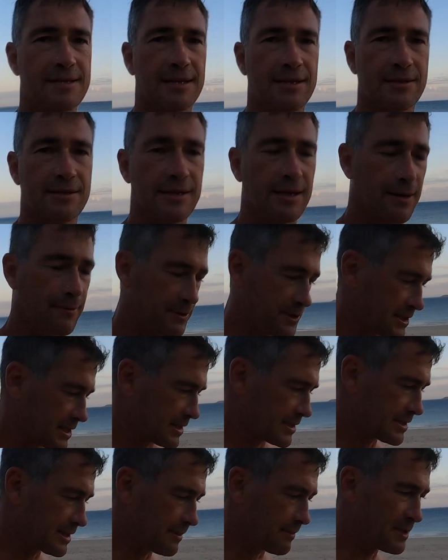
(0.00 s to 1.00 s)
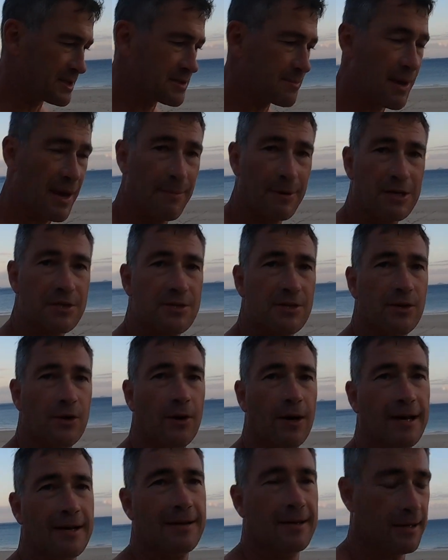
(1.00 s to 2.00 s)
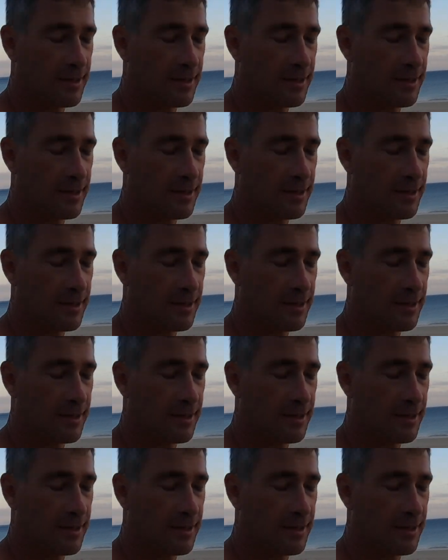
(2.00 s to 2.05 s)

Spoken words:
you can see, we're just going to sleep in some hammocks tonight,